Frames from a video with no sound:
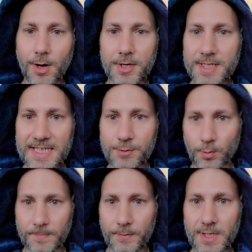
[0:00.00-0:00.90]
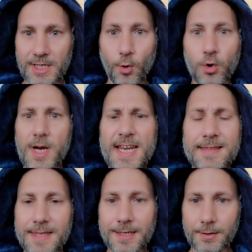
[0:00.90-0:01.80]
on an equal footing or
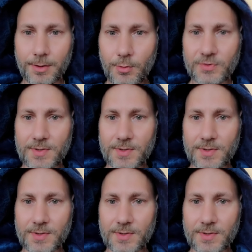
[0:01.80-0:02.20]
anything close